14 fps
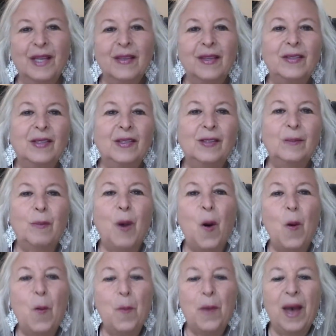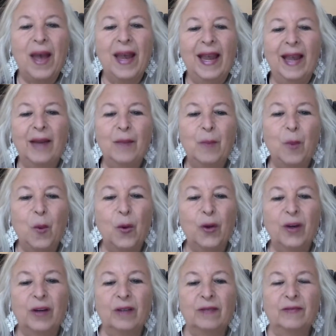This is a poem by Ann
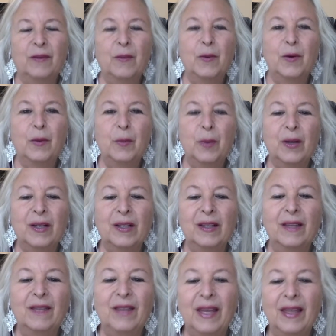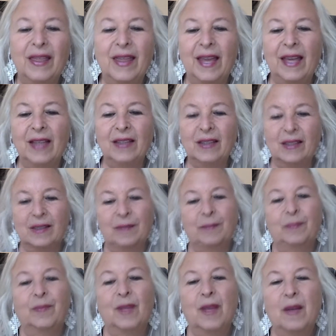Porter from her book Living
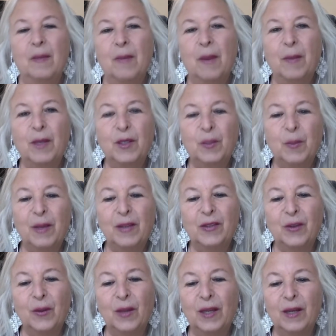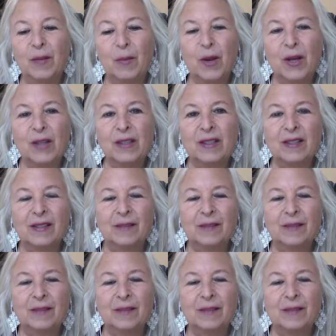Things, published by Zolan Books.